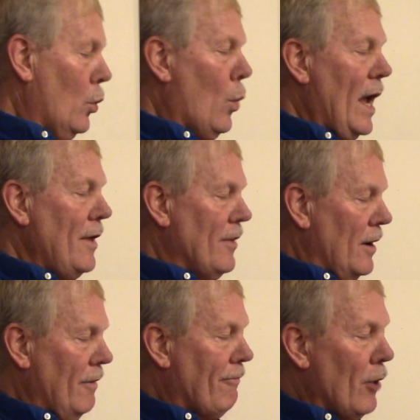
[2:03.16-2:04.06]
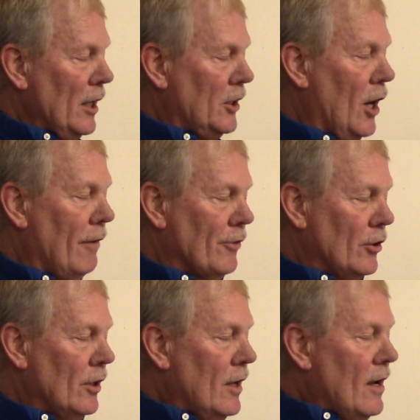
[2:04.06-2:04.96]
way the front
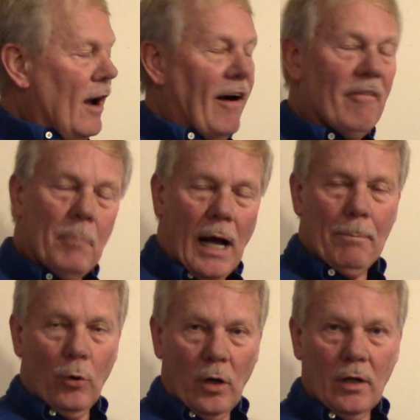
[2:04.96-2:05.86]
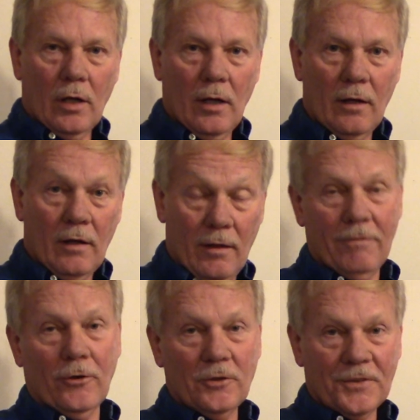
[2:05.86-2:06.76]
cover of my book, the
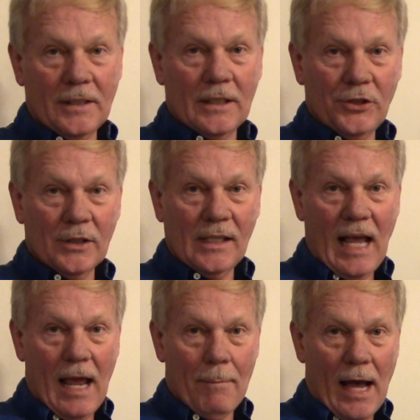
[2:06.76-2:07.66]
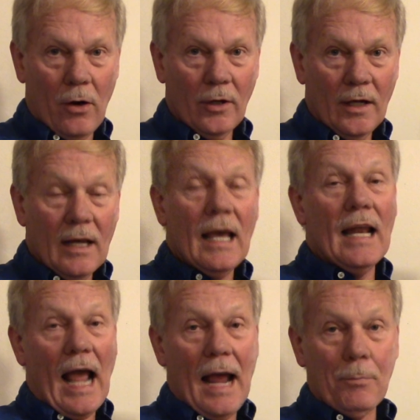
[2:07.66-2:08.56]
first edition, came out
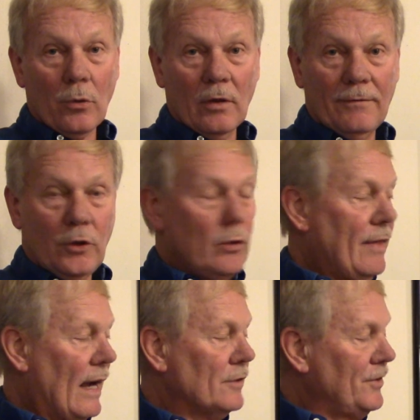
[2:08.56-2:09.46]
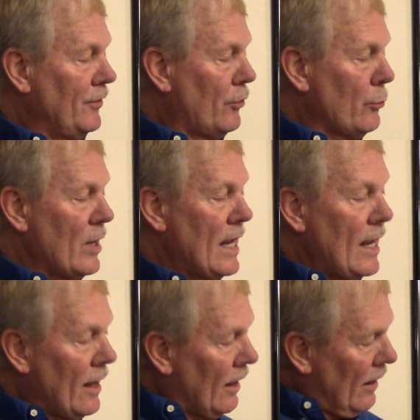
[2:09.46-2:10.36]
in April of
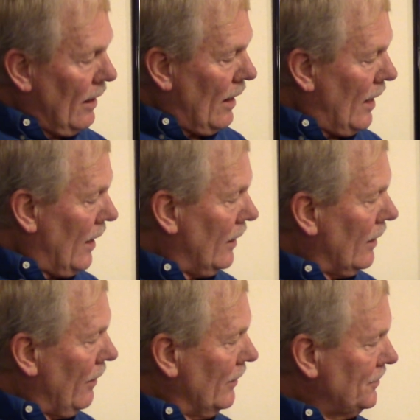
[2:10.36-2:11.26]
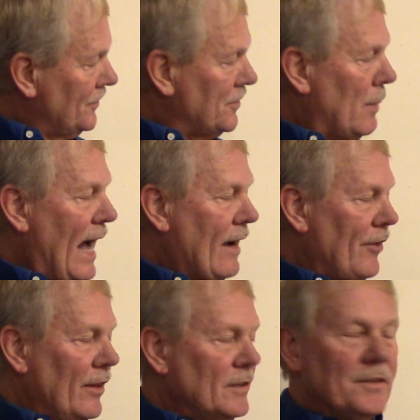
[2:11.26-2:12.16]
2003. And this is the back of
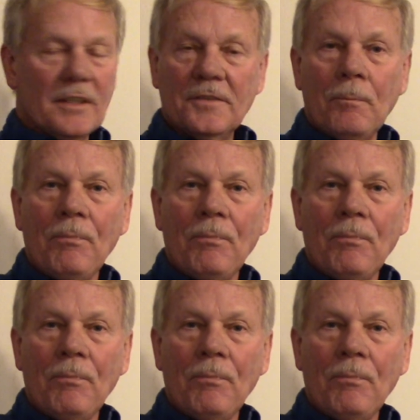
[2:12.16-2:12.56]
it. This is a